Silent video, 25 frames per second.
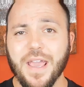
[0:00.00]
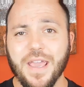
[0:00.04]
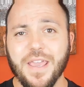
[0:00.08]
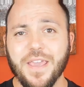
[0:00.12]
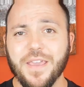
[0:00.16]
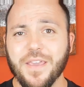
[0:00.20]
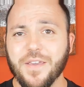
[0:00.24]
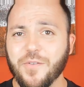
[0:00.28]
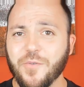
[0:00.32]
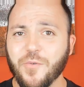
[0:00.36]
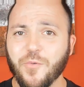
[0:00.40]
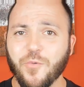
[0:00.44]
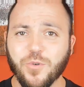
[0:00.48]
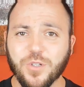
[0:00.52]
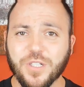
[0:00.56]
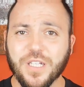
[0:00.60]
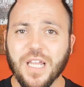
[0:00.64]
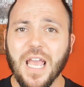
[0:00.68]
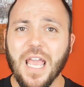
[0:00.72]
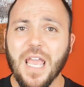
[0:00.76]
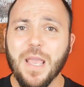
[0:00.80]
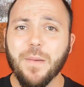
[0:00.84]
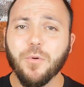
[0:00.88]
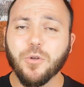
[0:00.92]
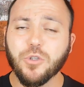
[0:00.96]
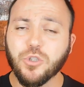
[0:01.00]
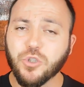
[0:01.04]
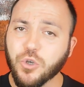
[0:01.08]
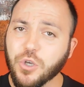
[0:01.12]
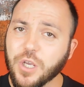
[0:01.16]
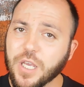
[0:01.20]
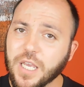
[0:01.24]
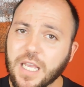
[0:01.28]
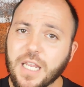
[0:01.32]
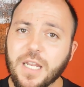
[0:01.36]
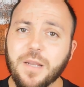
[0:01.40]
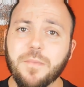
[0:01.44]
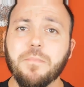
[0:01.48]
I was able to
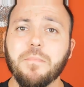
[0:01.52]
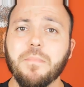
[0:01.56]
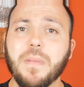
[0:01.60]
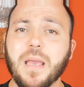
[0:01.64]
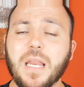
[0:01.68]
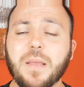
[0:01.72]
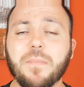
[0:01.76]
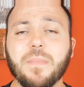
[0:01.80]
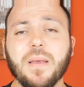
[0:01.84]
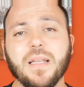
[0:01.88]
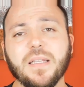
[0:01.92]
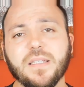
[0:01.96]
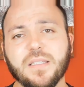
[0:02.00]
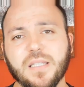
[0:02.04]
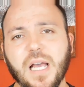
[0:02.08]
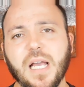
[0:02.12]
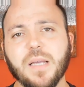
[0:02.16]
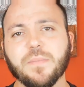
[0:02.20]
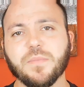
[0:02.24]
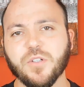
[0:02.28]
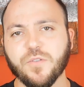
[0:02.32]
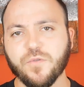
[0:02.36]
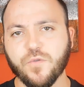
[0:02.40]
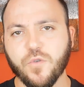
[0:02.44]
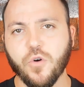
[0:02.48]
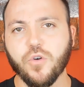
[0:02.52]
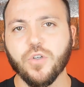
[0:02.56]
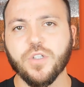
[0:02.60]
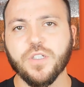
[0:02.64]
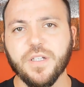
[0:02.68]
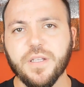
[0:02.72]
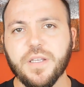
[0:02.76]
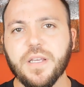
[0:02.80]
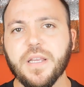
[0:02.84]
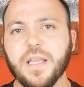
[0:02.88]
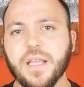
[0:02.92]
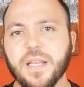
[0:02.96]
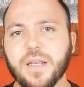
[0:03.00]
hit him many, many times. Of course,
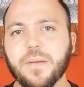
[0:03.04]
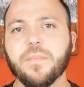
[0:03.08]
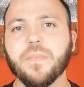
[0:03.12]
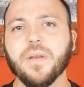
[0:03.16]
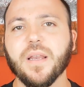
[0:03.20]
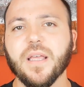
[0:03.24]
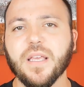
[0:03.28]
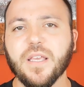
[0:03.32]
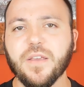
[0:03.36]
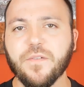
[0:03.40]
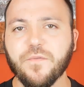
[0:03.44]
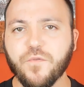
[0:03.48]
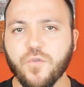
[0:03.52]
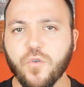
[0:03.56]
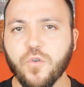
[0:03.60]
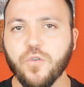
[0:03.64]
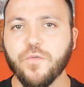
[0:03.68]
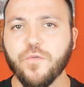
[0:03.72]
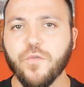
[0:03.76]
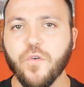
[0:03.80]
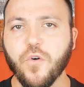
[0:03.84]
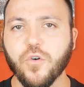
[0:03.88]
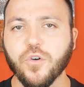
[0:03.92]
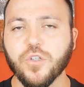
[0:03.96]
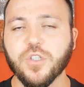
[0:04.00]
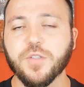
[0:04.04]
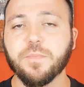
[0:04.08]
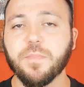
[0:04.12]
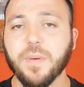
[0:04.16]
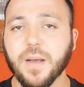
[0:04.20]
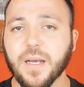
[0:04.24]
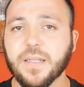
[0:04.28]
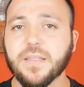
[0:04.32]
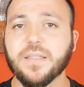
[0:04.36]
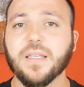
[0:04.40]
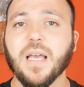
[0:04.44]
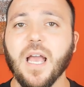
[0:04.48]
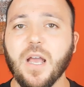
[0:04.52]
I didn't hit him like in full force,
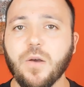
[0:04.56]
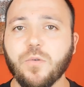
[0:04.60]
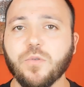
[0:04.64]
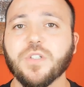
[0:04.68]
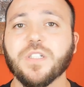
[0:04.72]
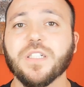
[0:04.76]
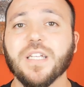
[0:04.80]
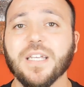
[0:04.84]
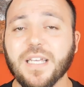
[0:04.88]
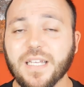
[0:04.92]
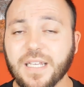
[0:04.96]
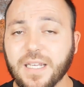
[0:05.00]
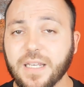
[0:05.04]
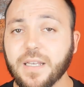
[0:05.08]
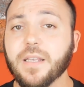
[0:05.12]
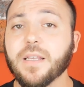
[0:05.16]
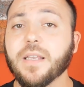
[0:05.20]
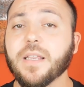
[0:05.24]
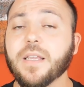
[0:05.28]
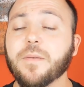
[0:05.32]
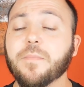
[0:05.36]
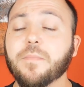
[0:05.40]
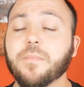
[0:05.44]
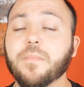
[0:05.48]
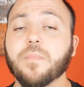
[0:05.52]
but I was hitting him,